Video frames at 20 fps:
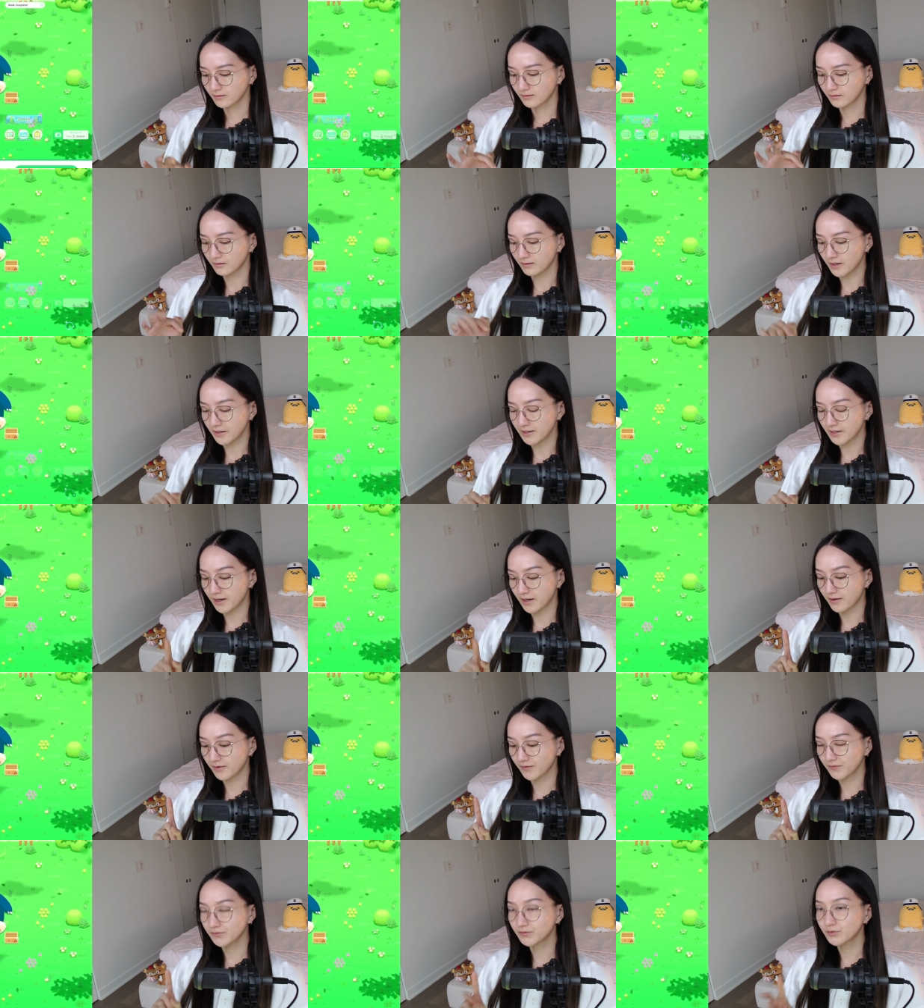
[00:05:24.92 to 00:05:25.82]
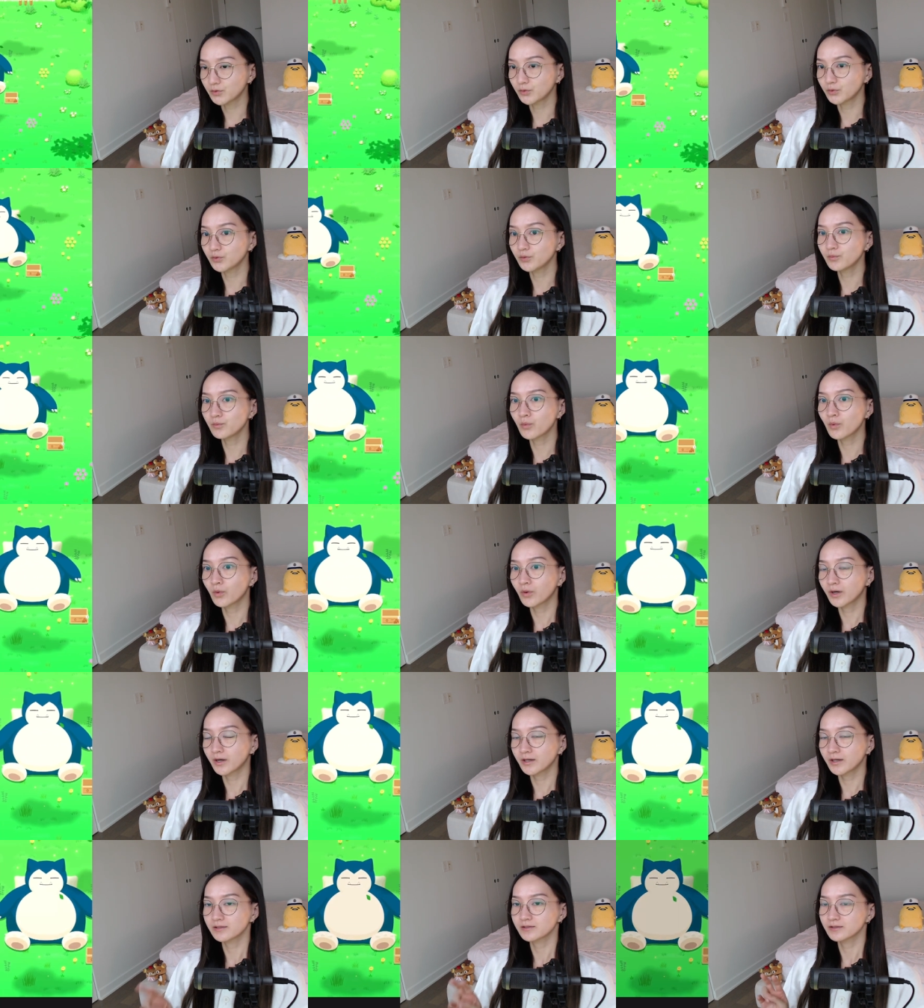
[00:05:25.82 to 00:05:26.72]
And I have 2
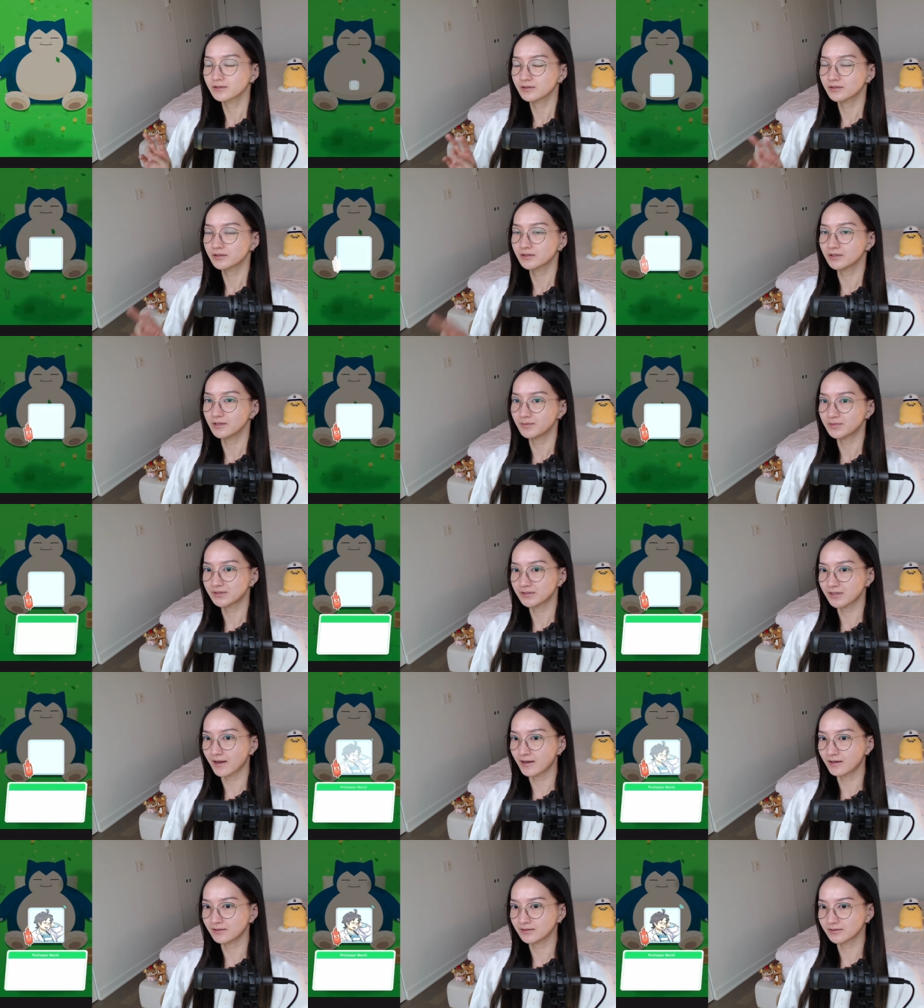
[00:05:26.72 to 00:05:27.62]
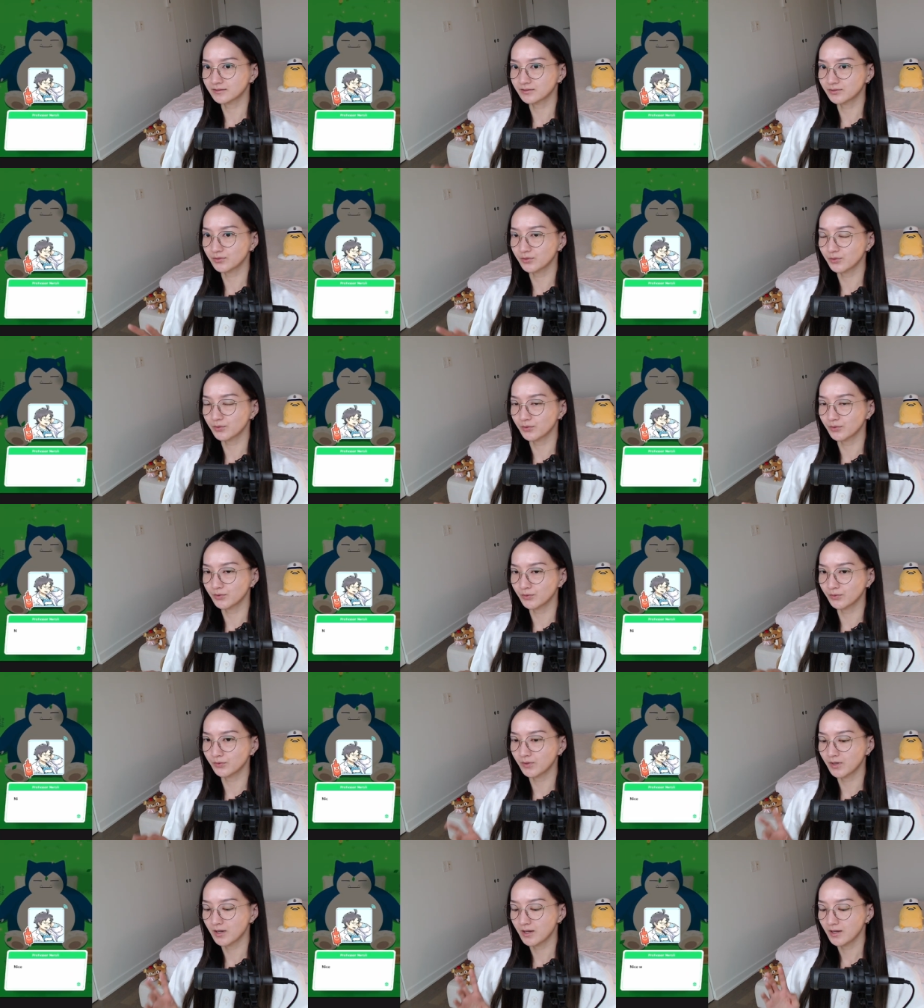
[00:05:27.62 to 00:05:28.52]
more sleep styles
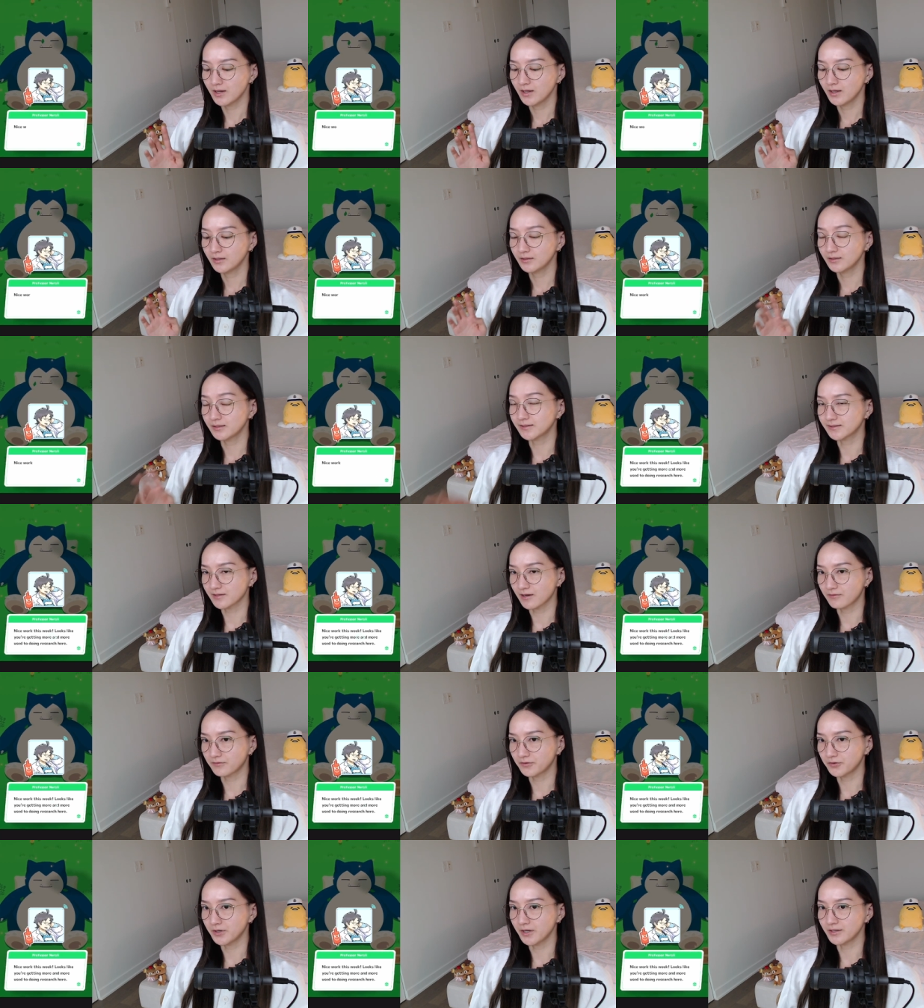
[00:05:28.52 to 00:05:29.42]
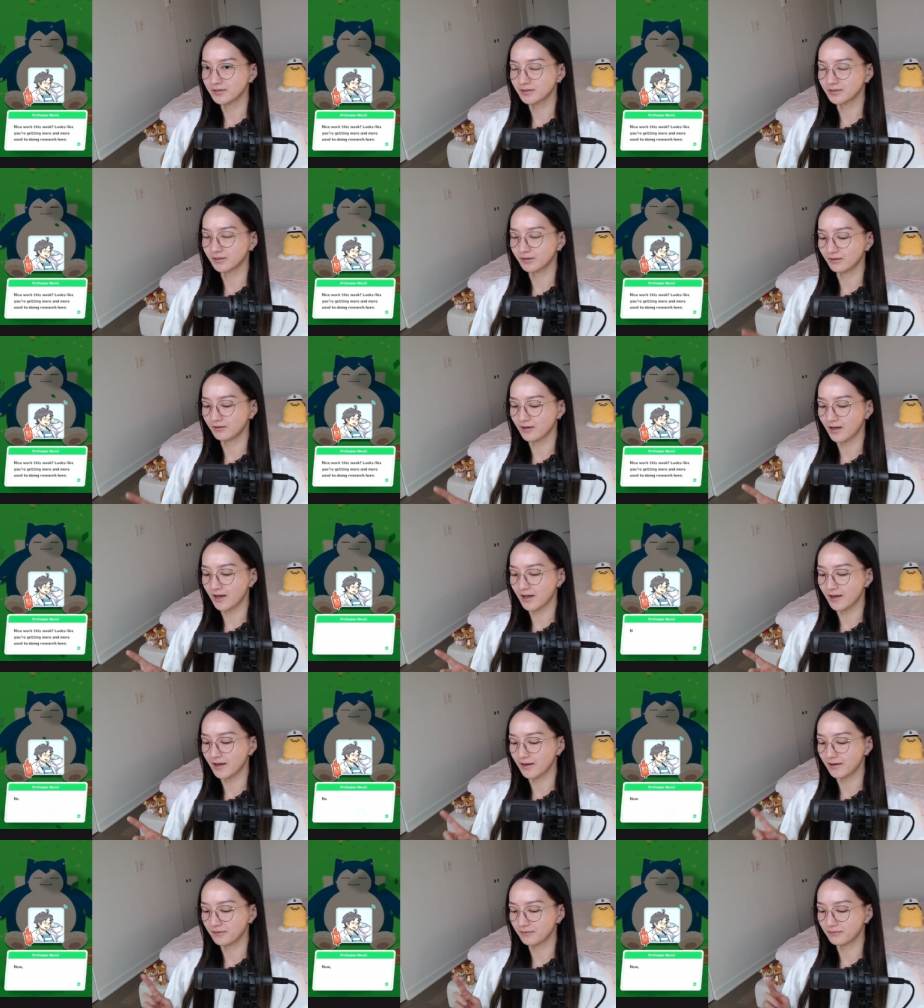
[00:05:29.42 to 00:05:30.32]
to discover until
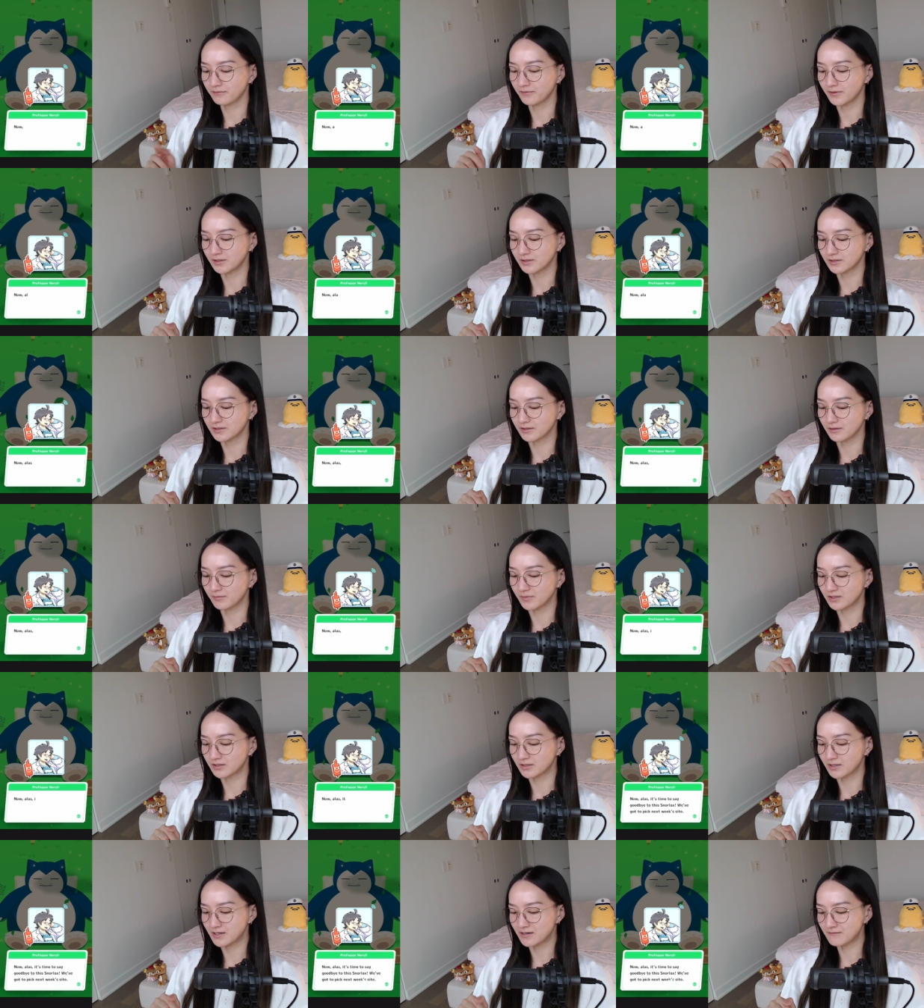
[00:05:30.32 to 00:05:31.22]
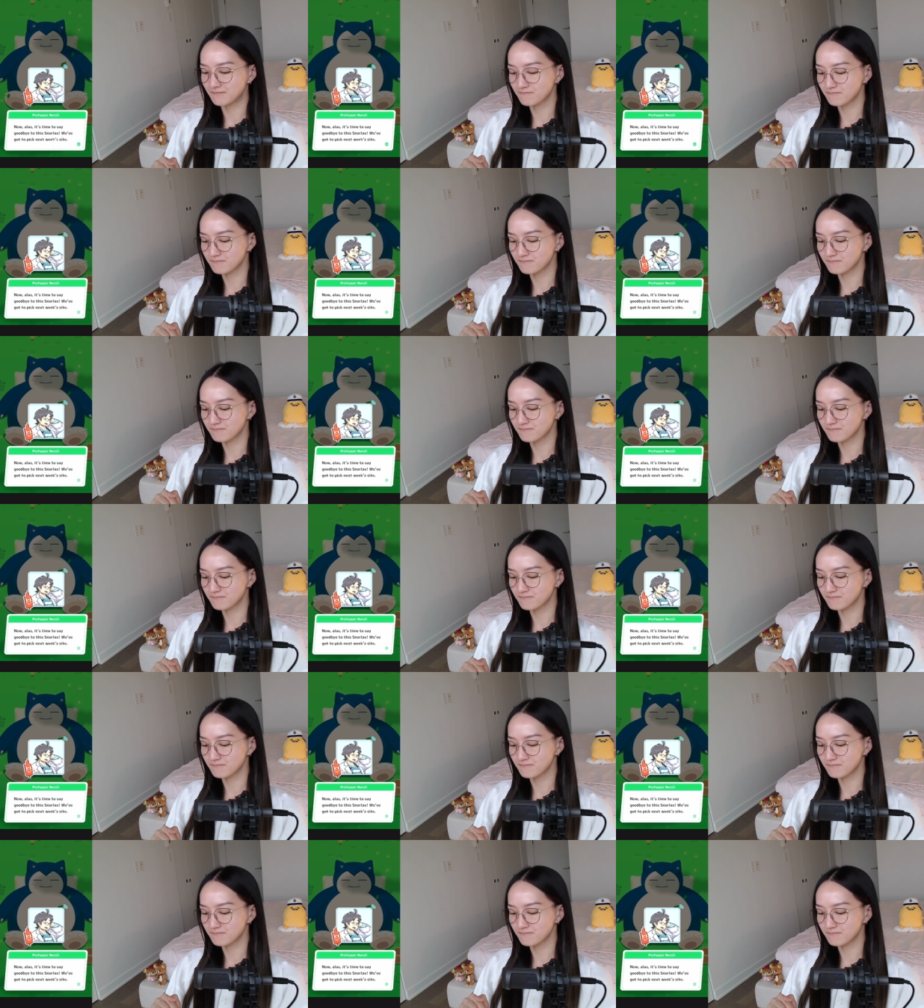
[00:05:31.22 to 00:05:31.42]
I finish the mission.